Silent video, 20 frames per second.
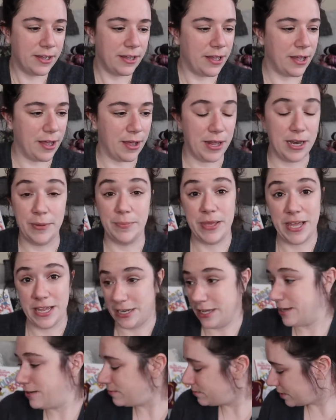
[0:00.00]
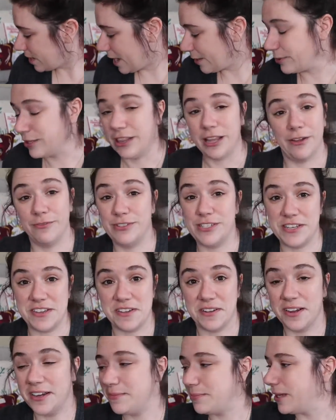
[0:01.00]
a uh, an opinion, I would love to
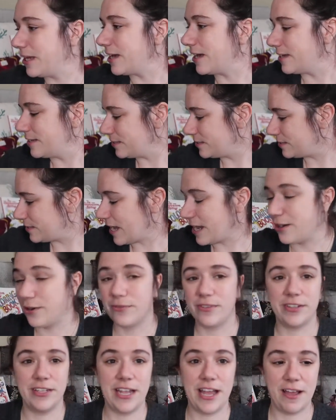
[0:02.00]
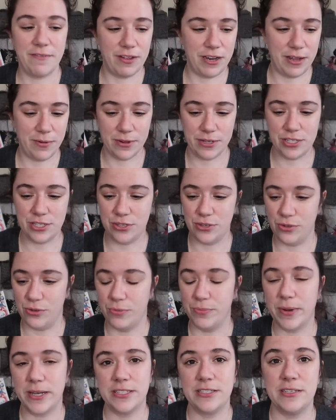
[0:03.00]
hear it, because I don't really have anyone
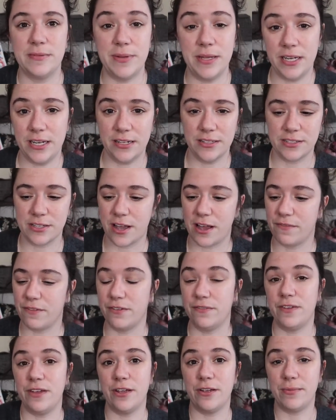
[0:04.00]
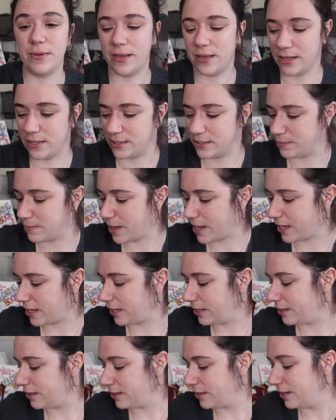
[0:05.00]
to bust opinions off of here, because
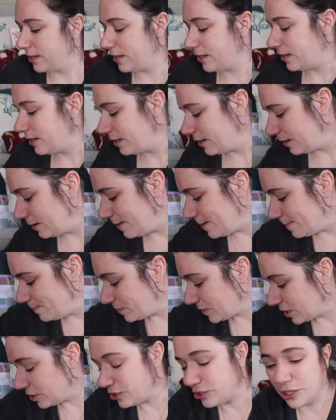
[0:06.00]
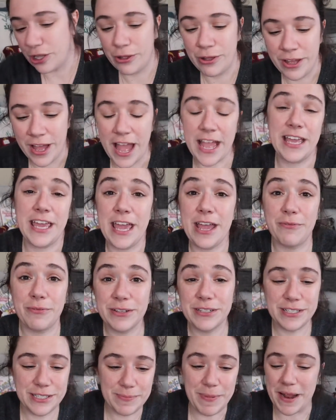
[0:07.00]
my I can't
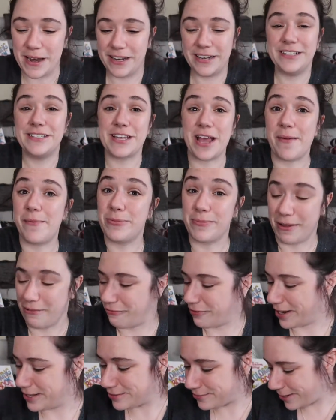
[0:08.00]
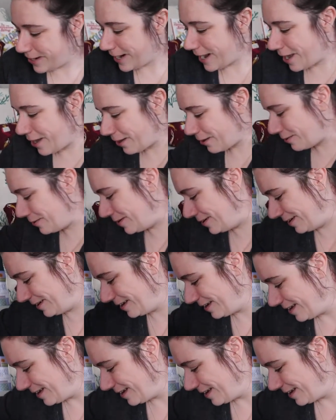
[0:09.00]
really spend any time with my friends right now.